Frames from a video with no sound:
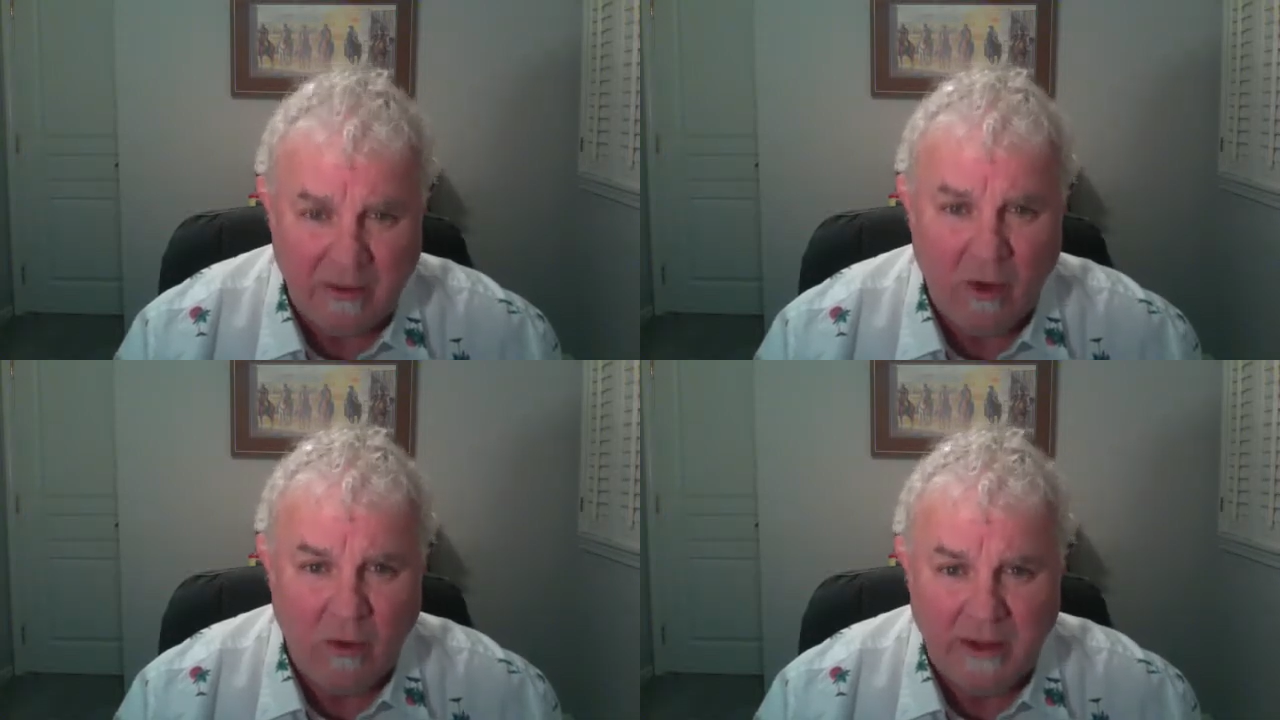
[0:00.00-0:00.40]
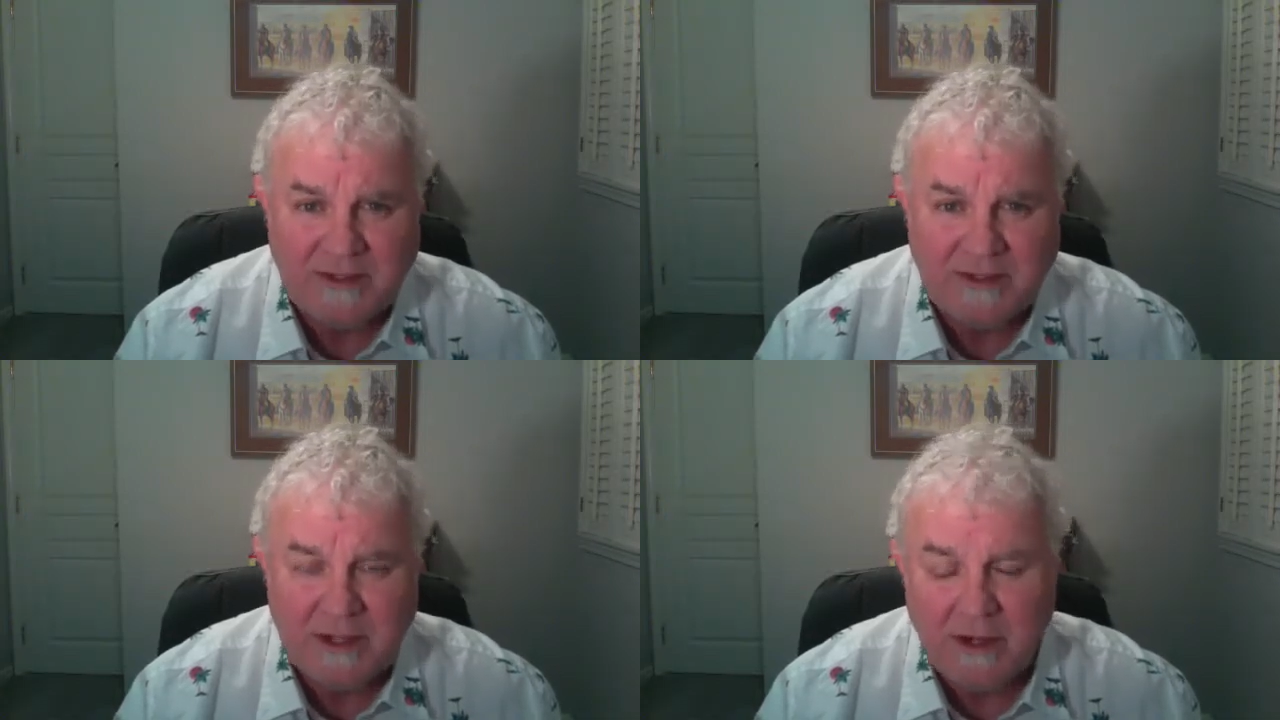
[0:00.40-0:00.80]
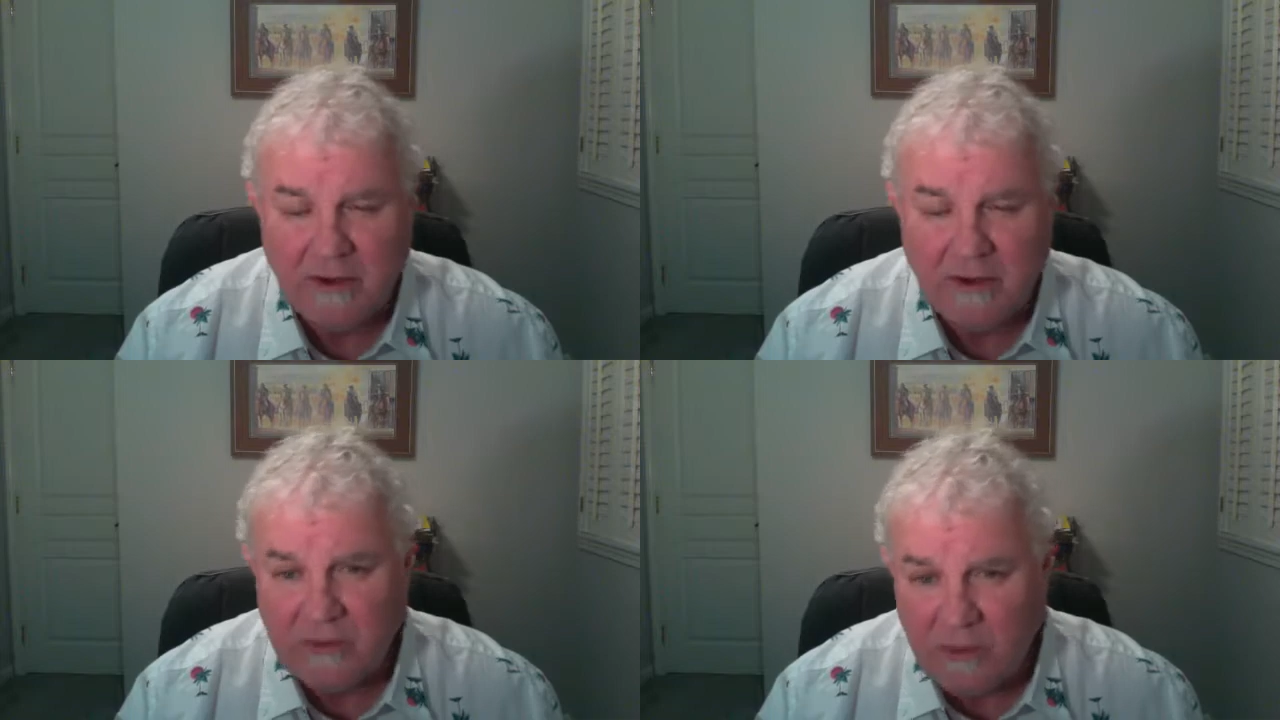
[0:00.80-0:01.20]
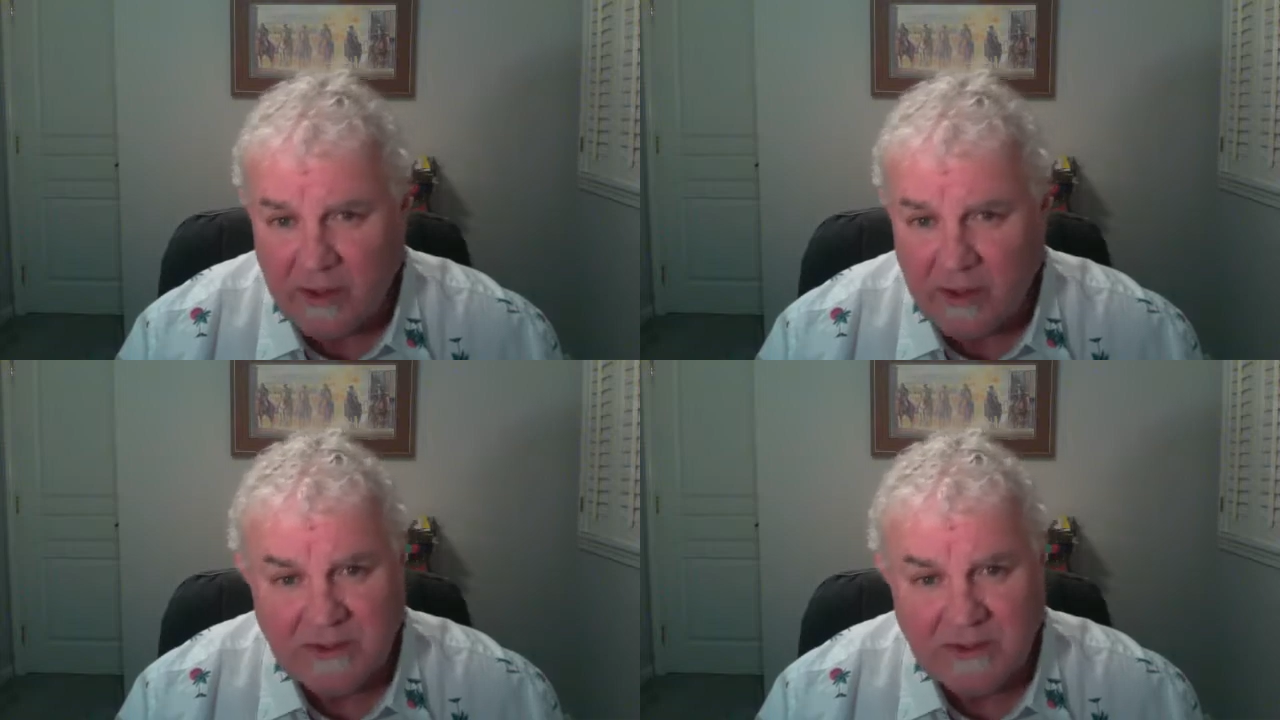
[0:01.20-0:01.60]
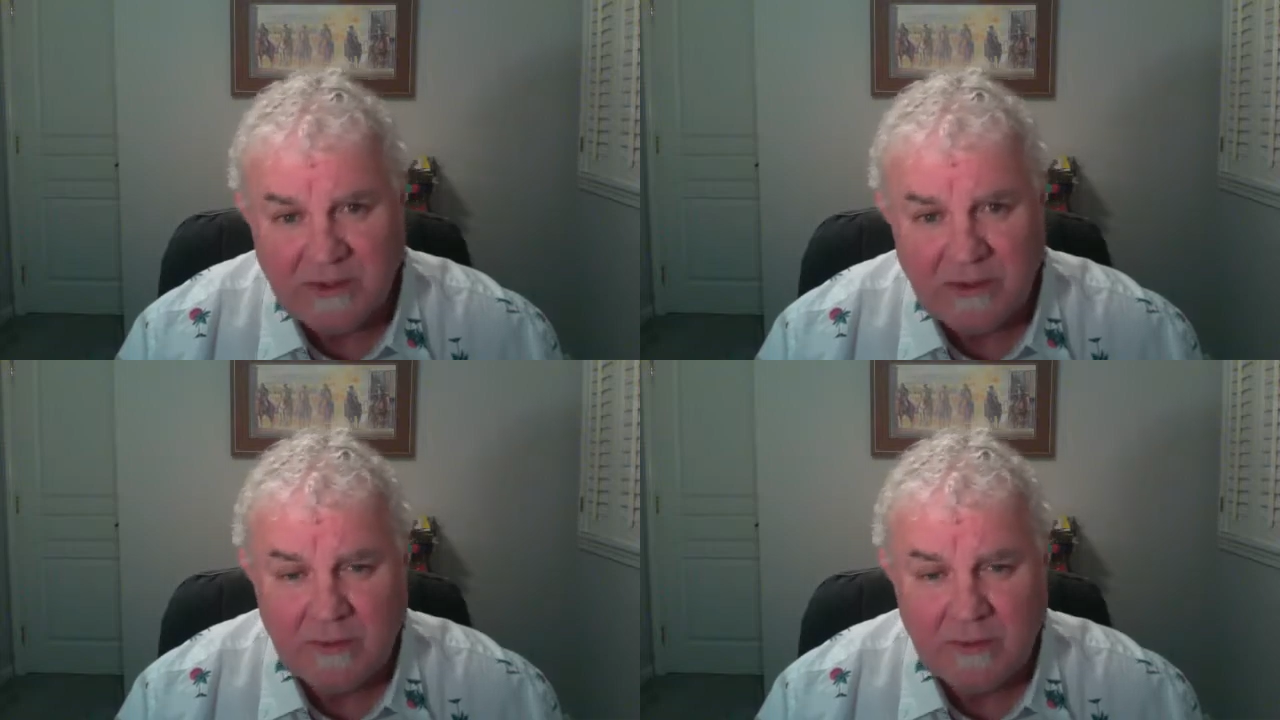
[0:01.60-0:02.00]
And today, my guest
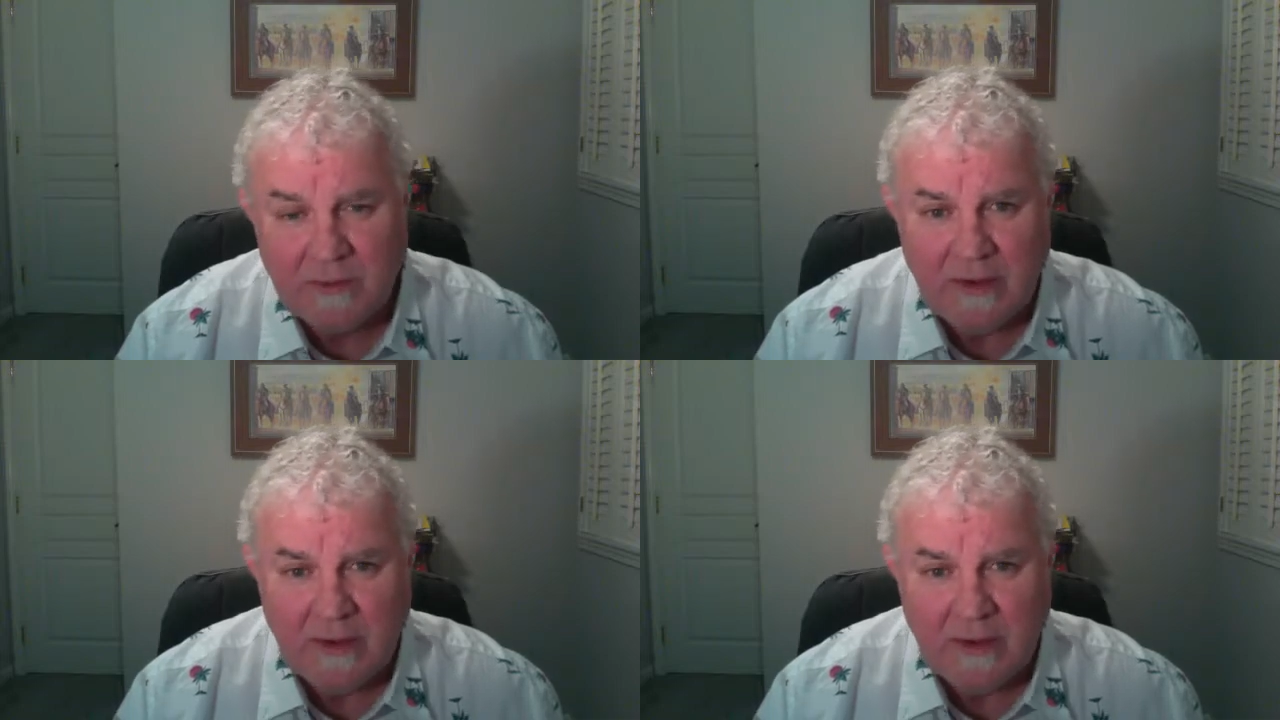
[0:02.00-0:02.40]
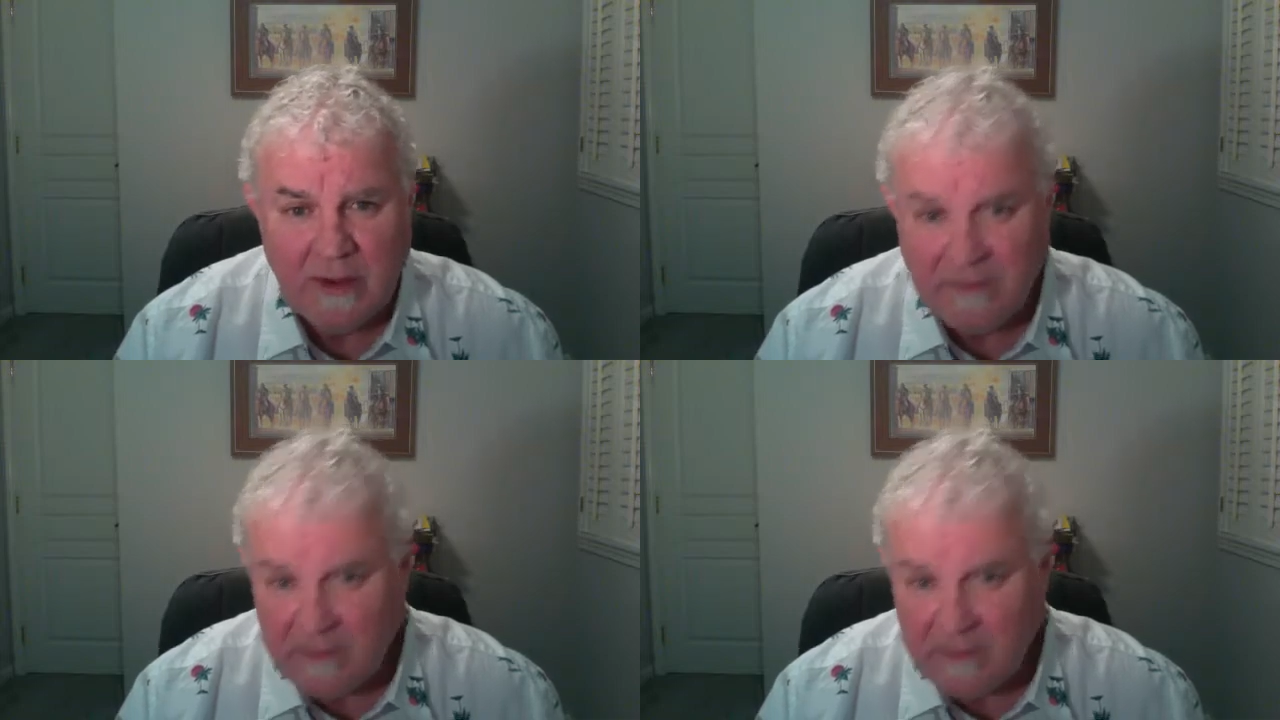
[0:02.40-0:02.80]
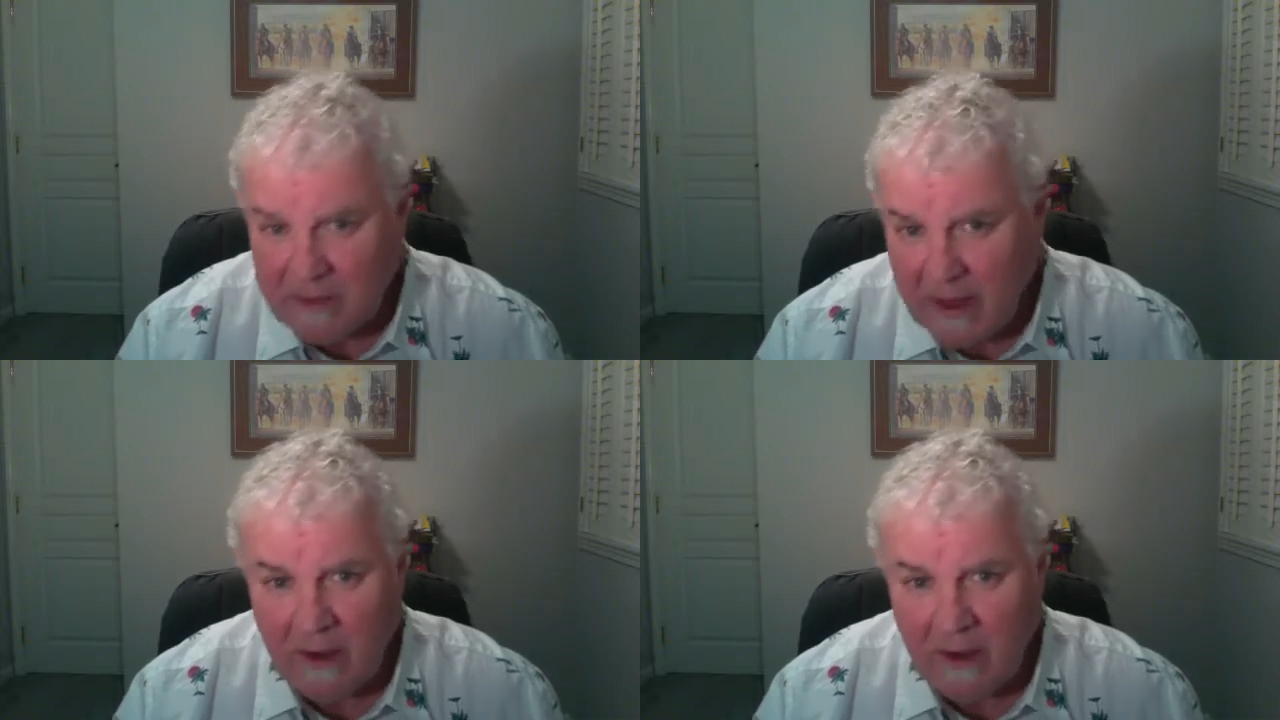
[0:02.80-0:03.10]
is Rich DeVitto,